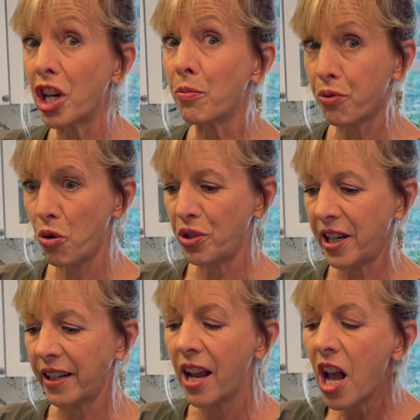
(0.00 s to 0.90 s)
in
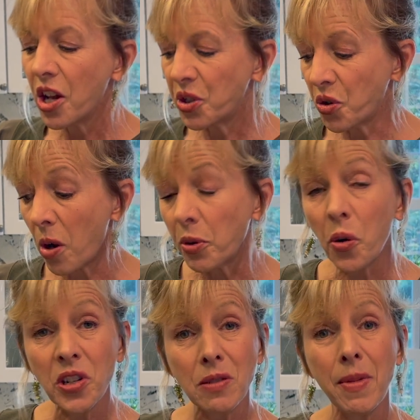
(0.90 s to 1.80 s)
protein. So I'm
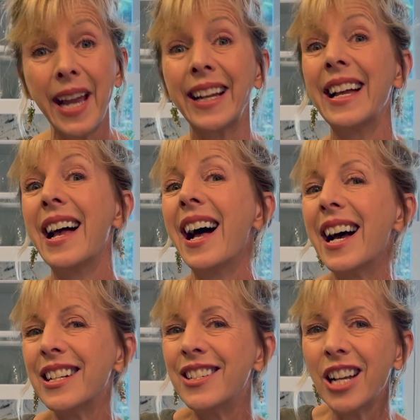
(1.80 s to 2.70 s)
going to make
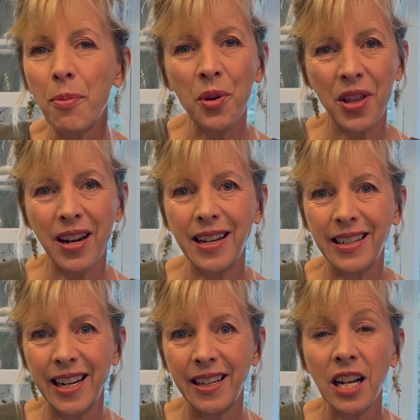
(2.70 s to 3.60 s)
double that I
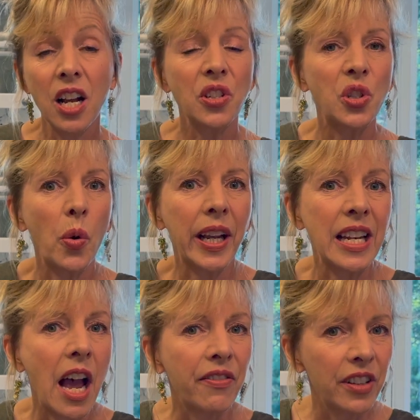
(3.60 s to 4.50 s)
need so I can
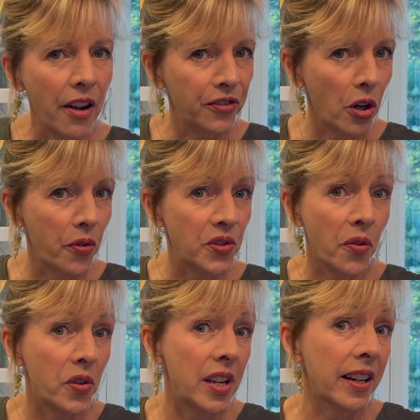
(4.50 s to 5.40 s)
have leftovers
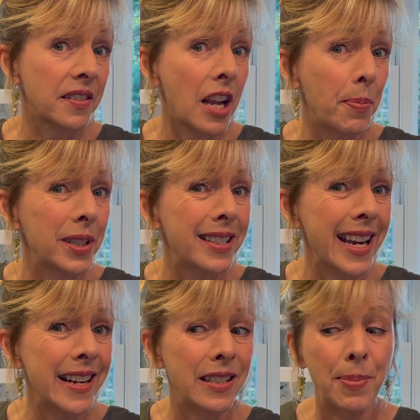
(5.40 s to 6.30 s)
over the next couple of
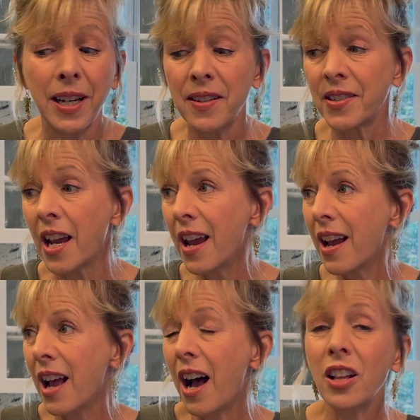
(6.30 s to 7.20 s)
days because
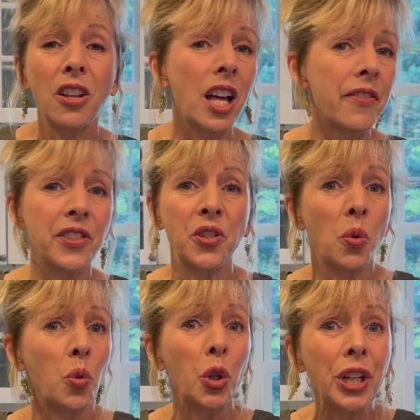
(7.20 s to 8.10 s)
a lot of us are
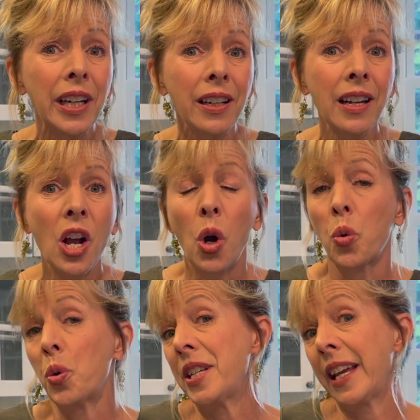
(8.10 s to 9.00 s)
working
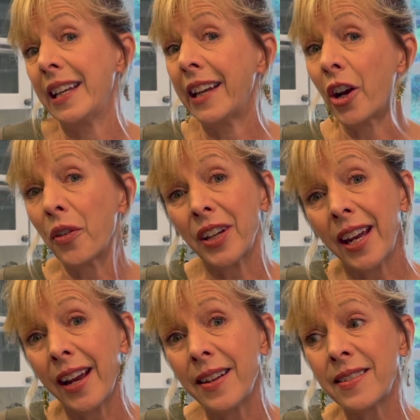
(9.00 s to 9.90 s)
or we're taking care of
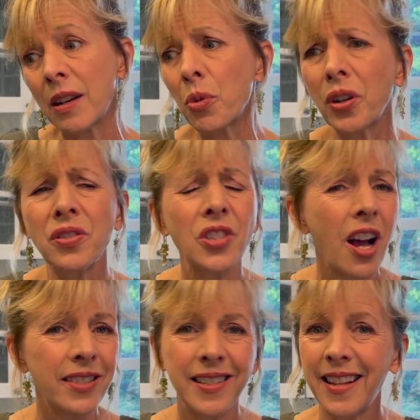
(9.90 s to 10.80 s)
kids and we're
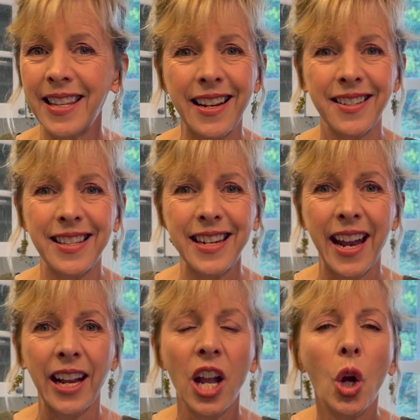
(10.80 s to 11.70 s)
exhausted at the end of the
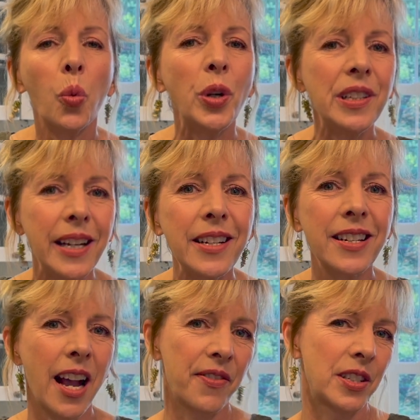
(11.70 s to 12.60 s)
day. We need to
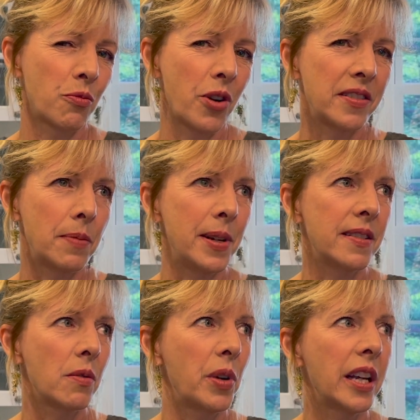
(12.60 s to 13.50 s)
have some
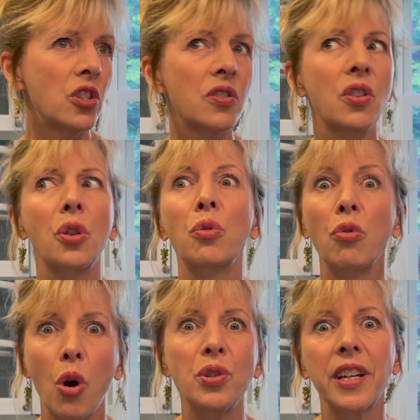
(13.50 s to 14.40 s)
recipes that we can just
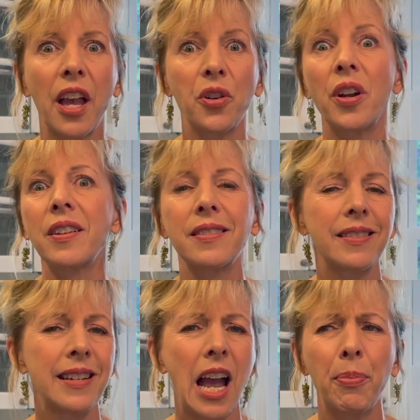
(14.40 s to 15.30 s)
throw together in a
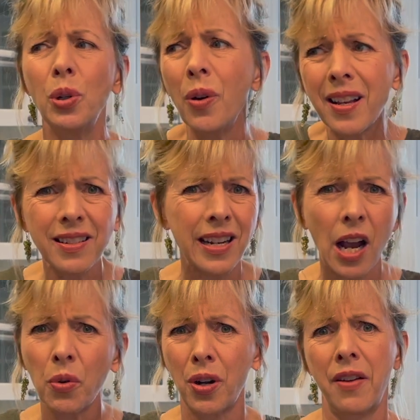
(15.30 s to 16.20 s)
snap. Who has an
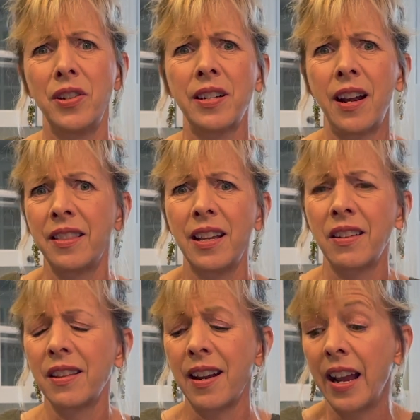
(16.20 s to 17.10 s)
hour every day at the end
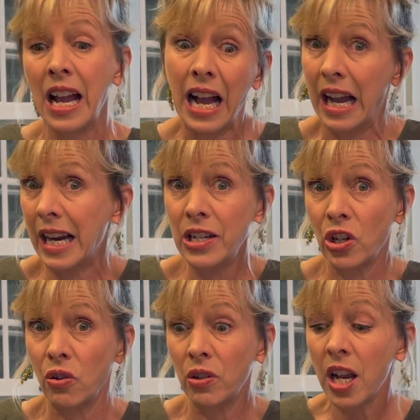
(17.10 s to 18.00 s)
of the day? I
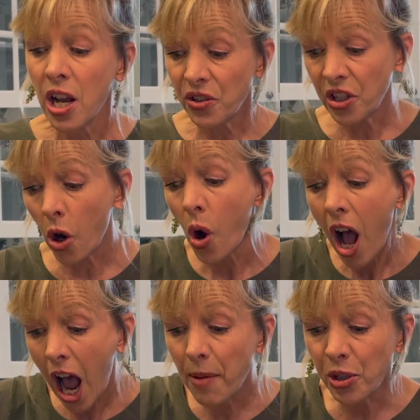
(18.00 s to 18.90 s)
don't. So
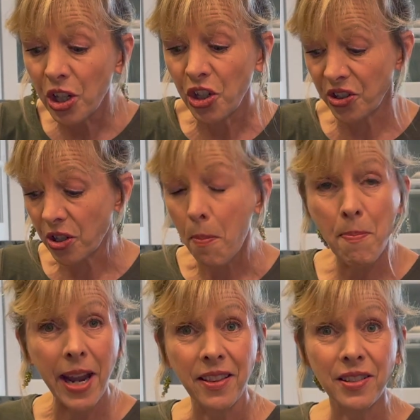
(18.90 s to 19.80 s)
I'm gonna just
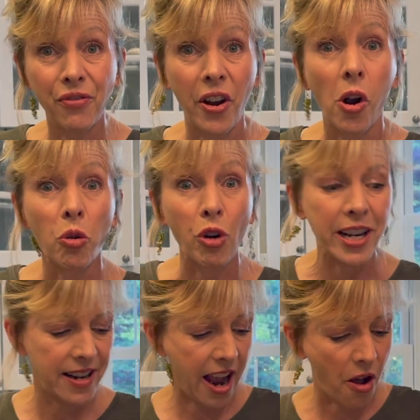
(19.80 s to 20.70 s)
make this farro
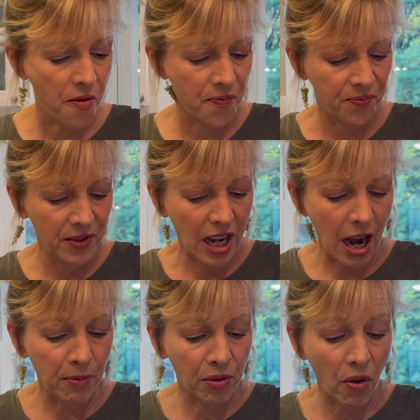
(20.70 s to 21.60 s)
right now.
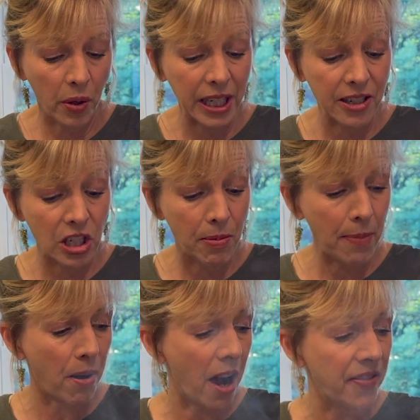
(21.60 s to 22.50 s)
I'm throwing it into my
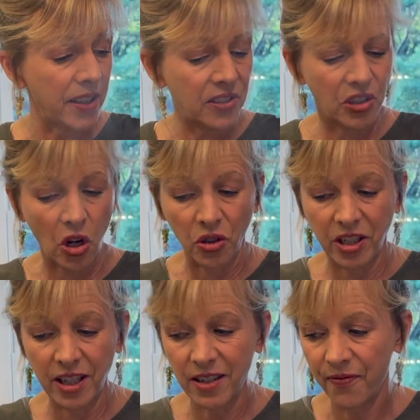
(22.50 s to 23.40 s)
pot that's
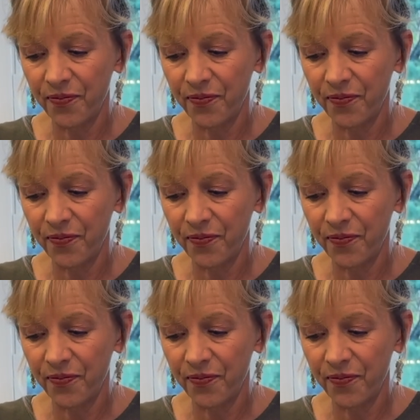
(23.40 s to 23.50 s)
salted.